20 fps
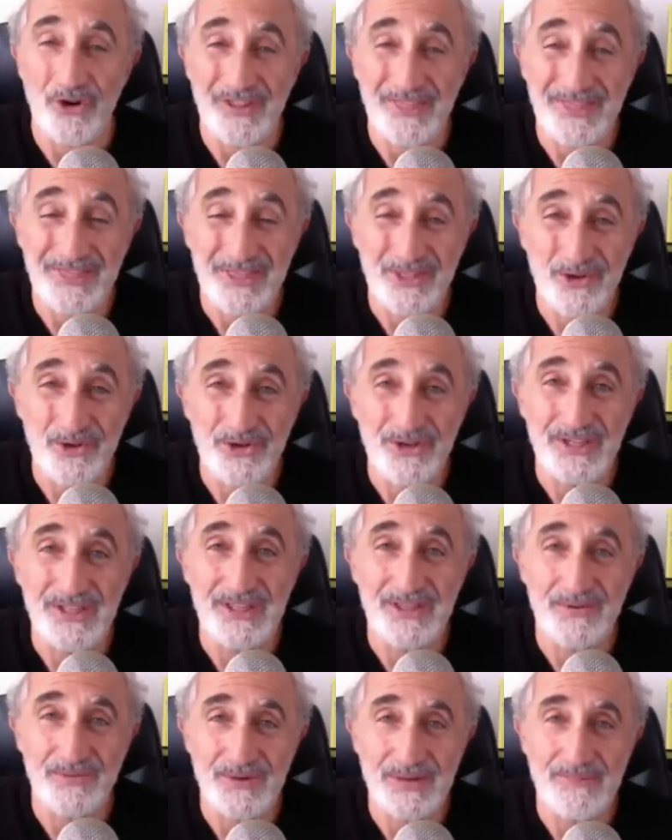a
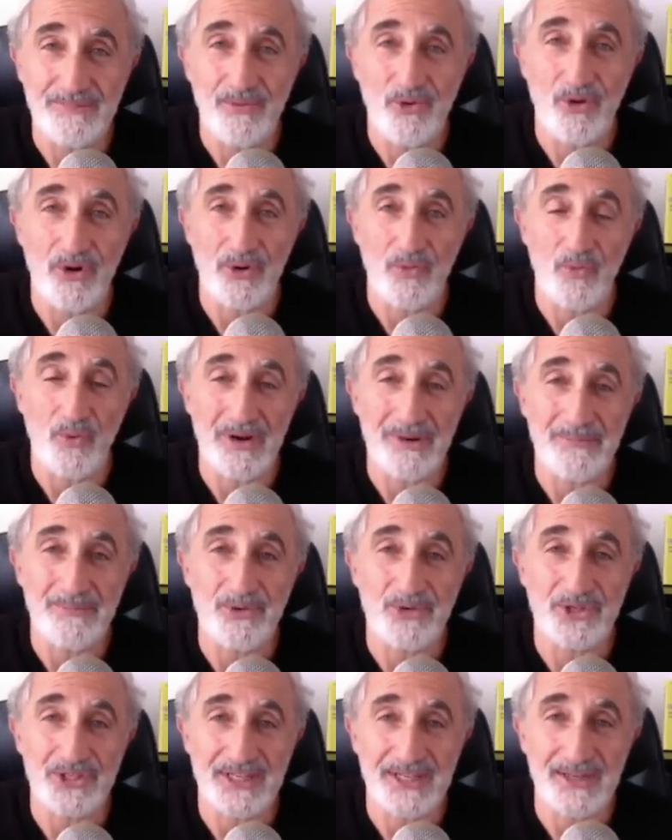
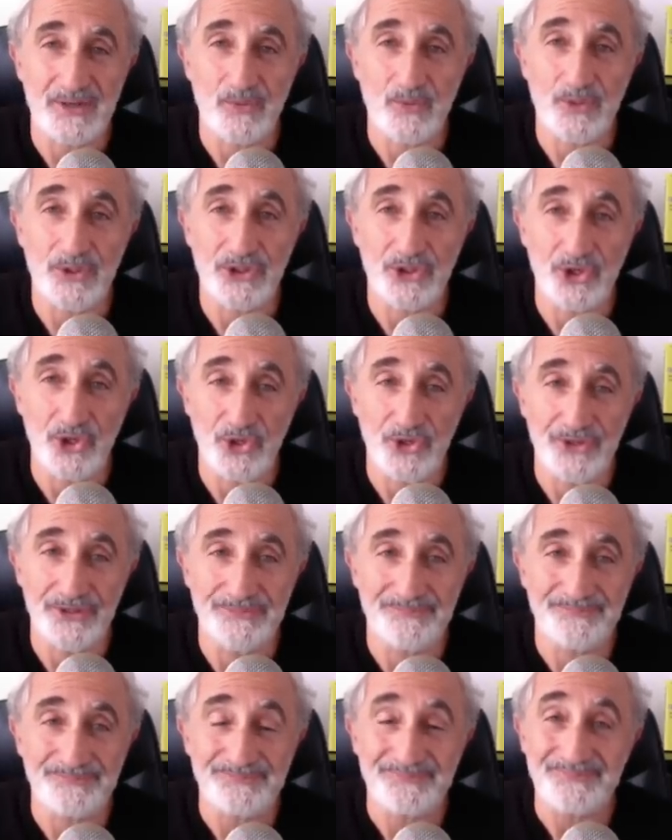33.1% return.
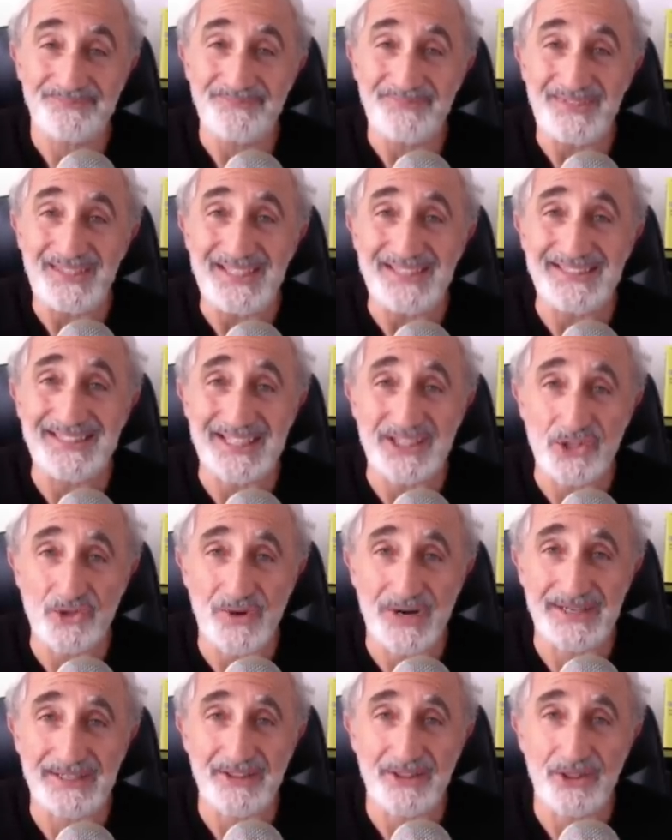That's
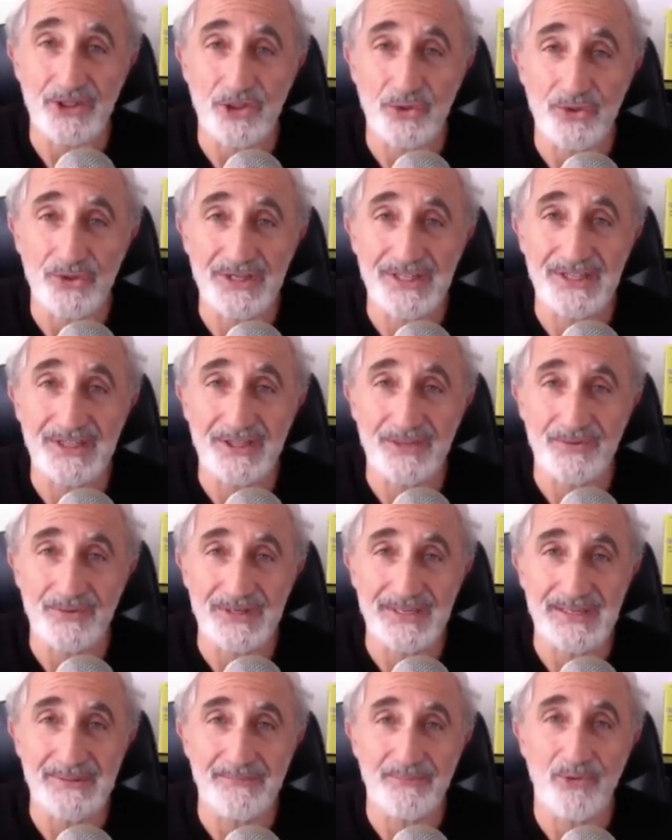right,
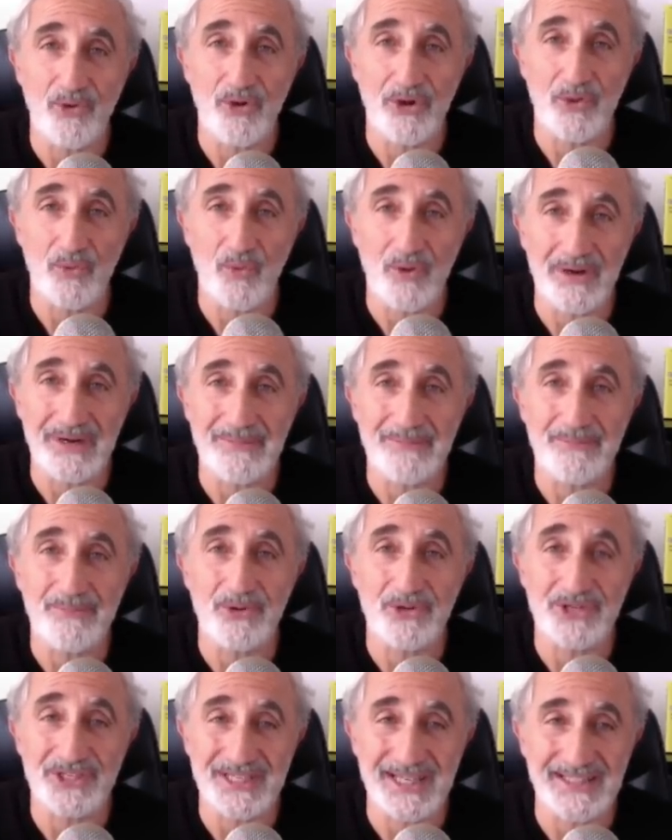
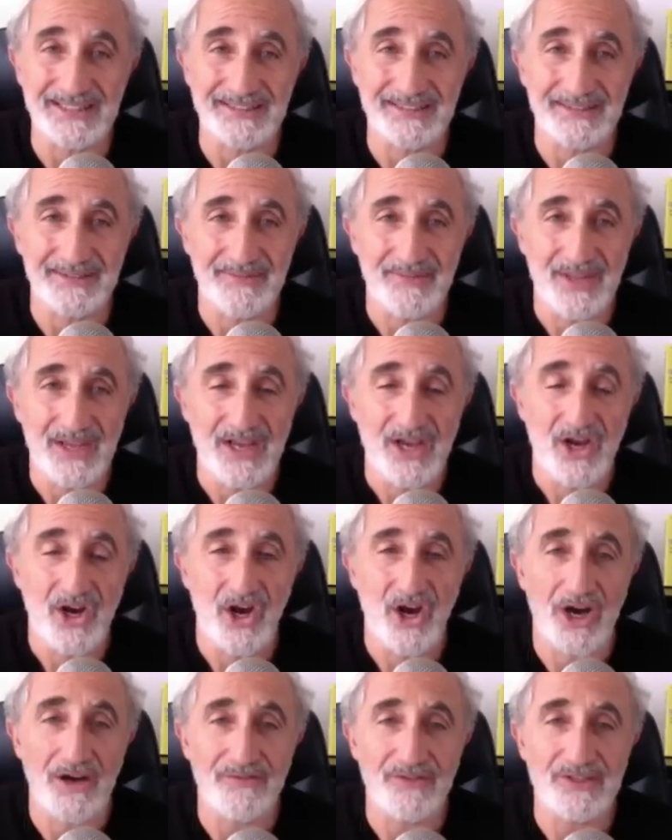33.1%.
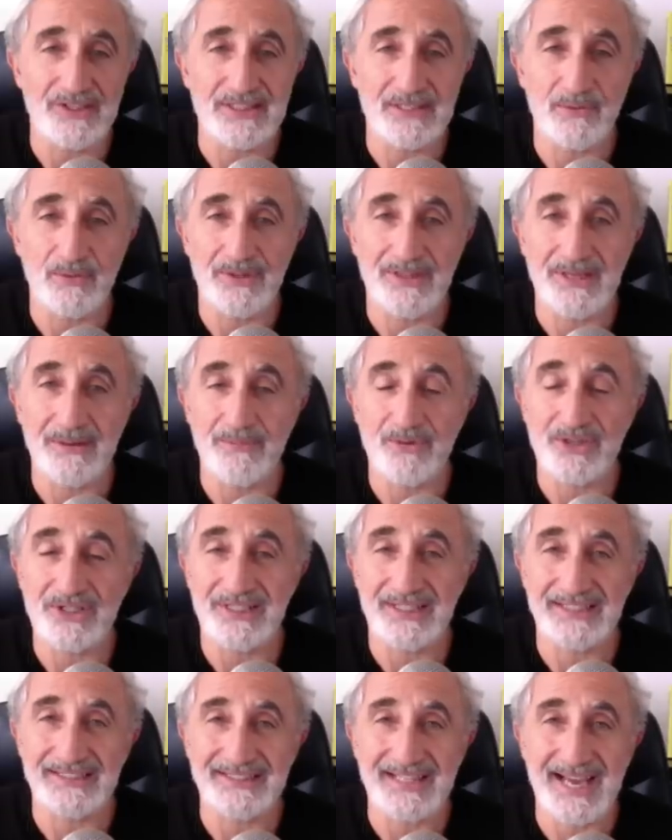Obviously, with numbers
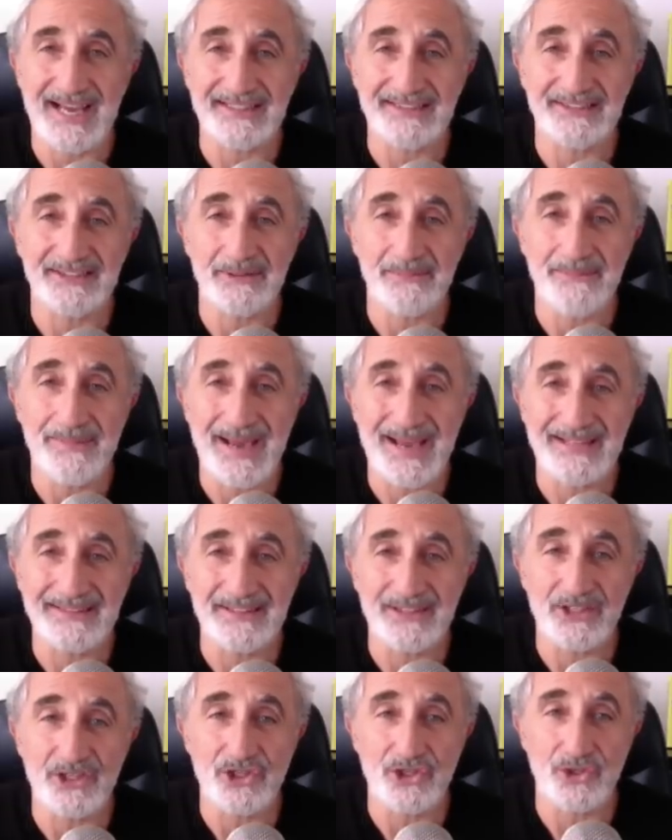like that, demand
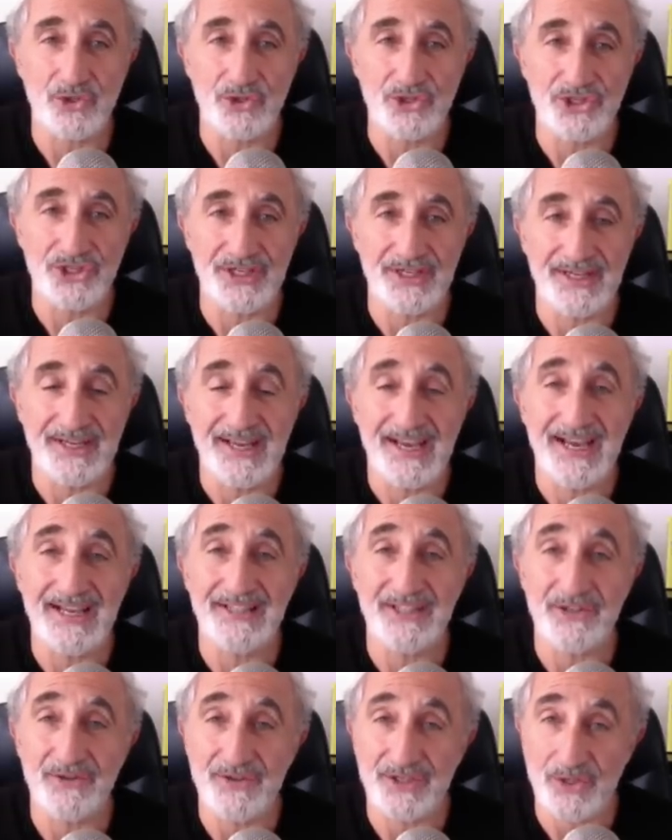is surging and
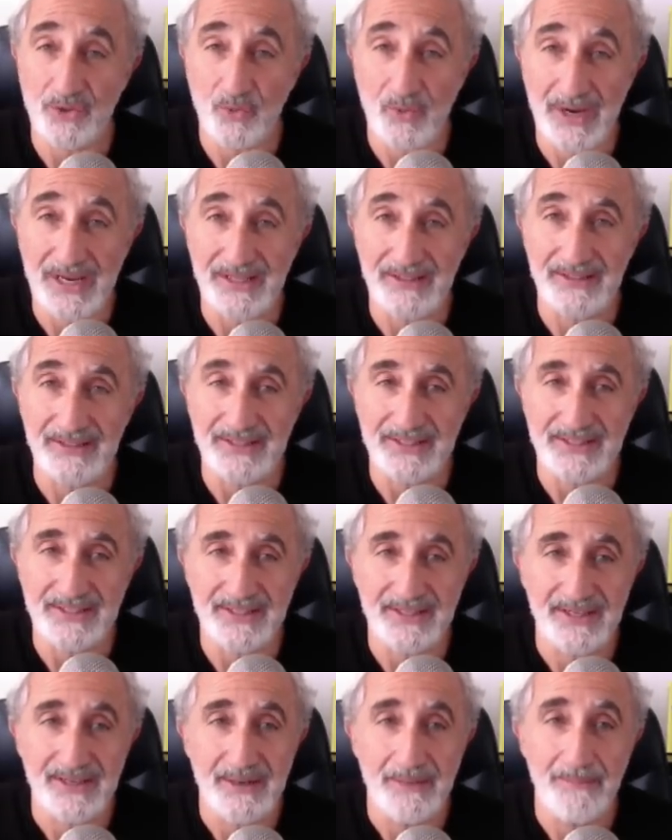there is a wait list.
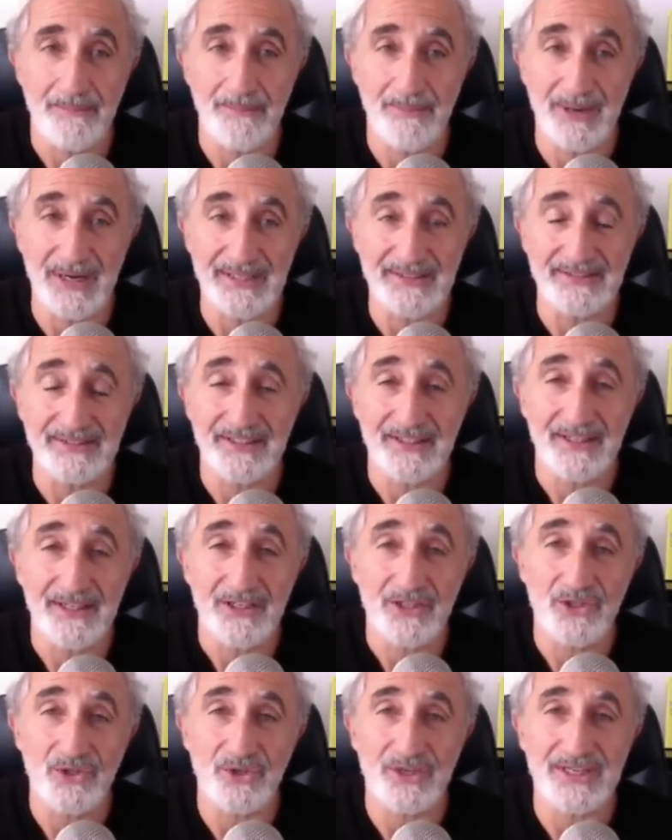But
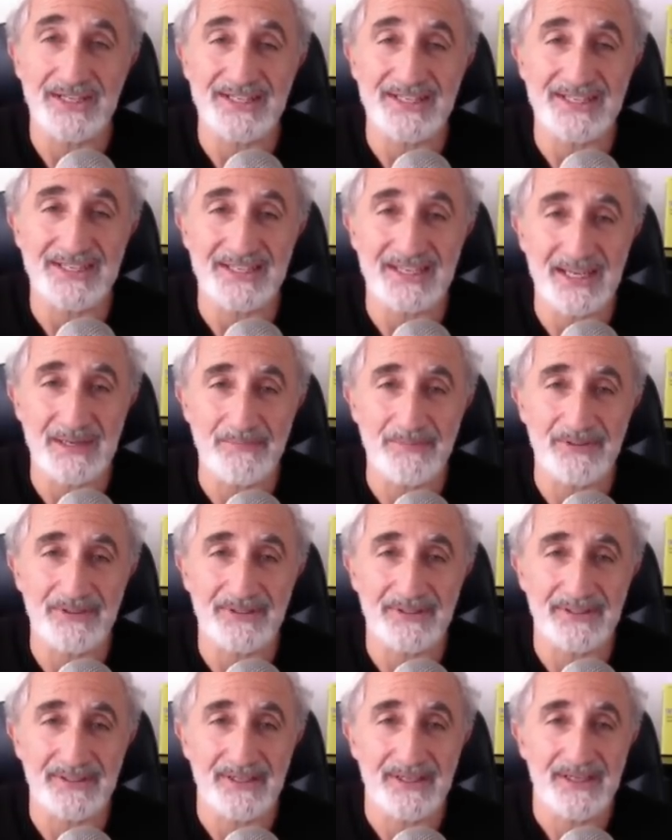you can skip it